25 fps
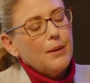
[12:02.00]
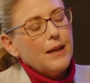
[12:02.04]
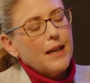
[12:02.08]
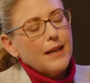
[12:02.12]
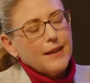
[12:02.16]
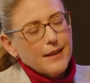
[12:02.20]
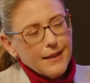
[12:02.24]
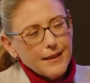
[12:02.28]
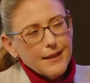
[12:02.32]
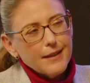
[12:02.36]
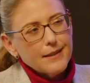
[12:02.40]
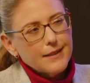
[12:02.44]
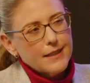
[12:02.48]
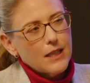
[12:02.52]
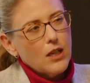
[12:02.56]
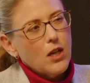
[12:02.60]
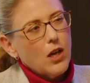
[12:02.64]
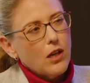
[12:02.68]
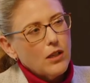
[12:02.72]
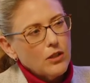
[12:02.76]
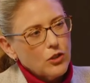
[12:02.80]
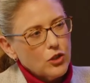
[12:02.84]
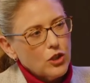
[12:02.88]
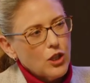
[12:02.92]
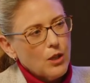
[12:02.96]
I think it's a
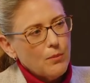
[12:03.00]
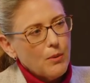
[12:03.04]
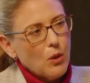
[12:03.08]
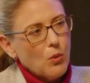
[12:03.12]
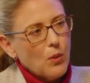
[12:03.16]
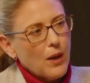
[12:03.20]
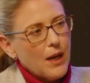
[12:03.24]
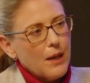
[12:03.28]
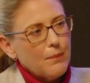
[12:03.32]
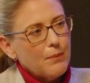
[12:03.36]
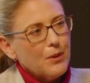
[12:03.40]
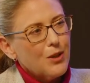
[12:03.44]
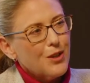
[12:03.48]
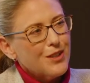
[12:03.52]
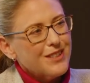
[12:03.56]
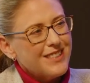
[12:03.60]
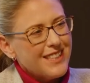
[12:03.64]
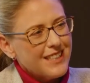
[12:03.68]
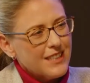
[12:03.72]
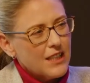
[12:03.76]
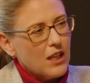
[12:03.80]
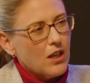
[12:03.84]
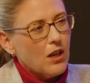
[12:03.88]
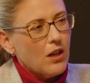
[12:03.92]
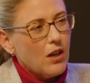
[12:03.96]
long term away, because
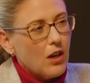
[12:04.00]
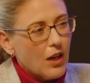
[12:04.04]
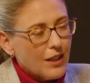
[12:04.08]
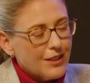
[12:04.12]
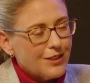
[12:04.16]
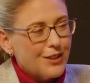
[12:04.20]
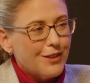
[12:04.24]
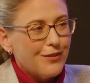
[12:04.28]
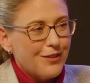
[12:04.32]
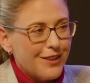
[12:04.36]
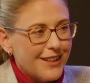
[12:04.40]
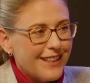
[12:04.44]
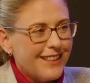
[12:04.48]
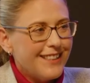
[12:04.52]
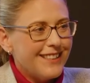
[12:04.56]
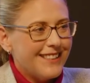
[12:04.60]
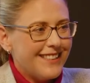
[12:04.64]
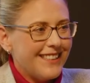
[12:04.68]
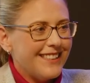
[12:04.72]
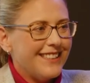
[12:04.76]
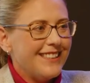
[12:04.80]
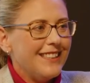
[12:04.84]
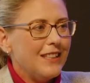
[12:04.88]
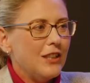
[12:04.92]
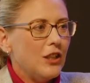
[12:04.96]
there's a lot of things
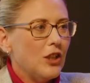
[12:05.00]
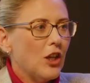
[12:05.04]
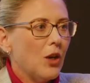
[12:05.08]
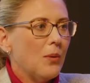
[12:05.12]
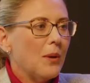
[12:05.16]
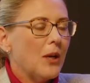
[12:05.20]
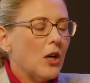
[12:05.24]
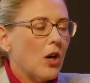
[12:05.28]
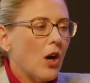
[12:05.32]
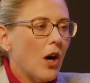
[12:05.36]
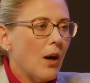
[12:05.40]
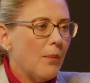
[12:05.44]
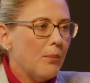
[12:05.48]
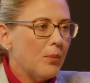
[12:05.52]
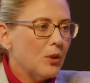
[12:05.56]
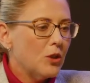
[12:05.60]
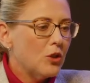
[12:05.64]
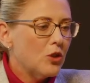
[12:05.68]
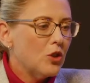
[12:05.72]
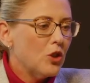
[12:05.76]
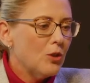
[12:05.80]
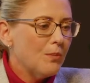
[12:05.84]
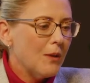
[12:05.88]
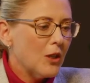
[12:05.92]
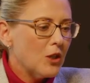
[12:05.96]
that, you know, we can't put
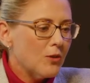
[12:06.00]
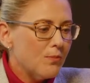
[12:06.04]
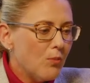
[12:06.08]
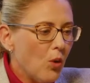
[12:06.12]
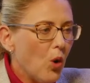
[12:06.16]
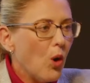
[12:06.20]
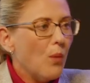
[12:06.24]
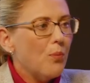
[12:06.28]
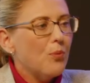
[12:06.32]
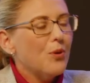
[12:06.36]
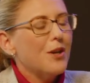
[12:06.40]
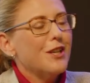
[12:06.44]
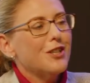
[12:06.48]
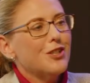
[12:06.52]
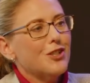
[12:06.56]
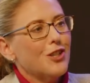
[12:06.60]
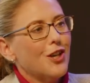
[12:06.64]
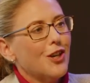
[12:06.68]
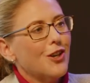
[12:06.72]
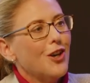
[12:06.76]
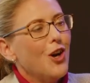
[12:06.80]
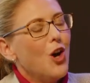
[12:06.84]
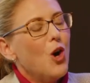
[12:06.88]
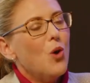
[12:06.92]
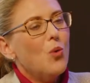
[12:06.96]
too much more
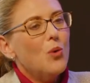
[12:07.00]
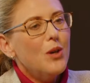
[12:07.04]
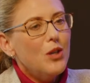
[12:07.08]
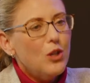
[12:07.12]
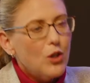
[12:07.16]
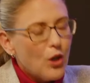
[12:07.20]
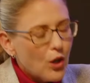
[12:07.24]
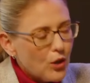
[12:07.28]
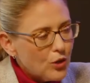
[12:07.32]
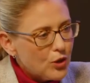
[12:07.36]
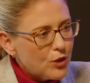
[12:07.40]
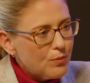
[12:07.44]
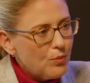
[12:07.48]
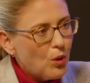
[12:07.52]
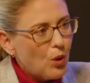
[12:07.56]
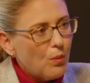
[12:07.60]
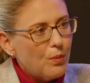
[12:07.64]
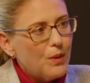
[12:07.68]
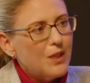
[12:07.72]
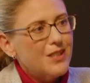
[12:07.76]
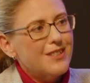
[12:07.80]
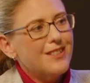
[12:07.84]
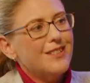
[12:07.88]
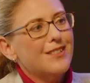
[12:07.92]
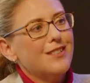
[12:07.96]
pressure. We know small
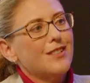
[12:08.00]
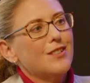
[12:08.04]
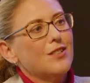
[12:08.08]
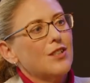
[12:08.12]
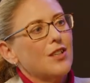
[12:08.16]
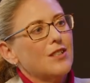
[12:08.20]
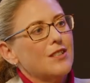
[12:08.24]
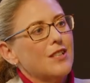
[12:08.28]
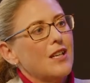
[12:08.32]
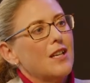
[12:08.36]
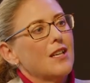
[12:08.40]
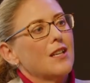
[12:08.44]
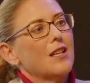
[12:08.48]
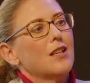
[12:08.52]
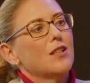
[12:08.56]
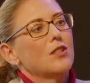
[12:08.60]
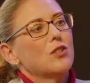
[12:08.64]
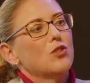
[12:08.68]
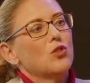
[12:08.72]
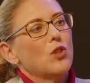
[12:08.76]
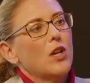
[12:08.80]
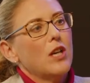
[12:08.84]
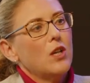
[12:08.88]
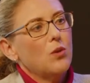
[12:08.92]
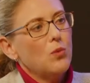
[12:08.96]
businesses are taking
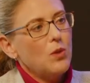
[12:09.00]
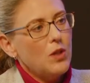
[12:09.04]
strain.